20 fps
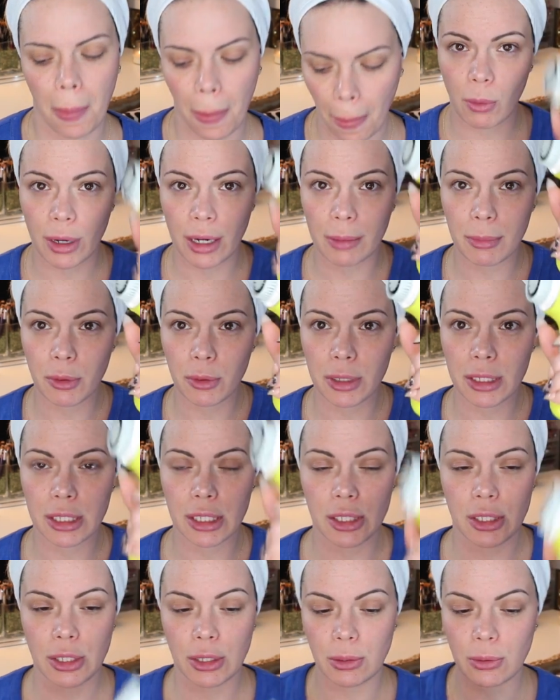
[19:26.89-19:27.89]
What I'm going
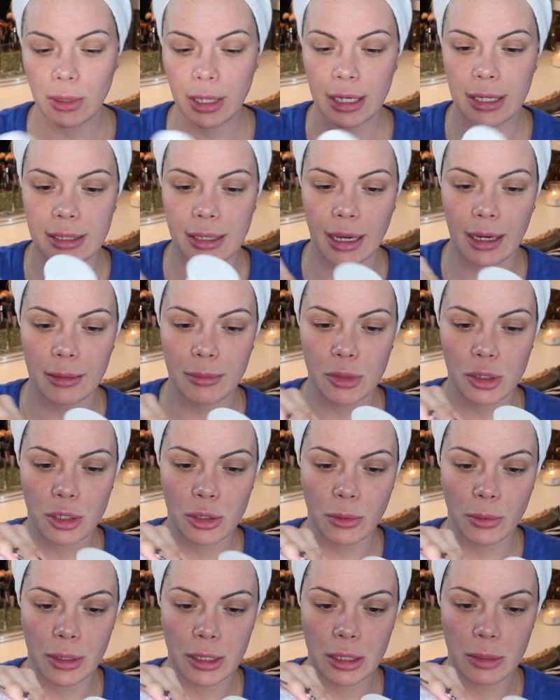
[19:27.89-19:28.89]
to do is I'm
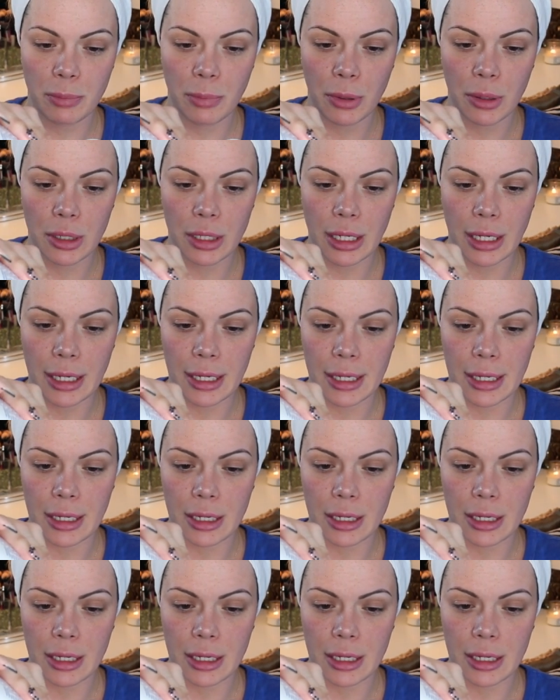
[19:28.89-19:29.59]
just going to put a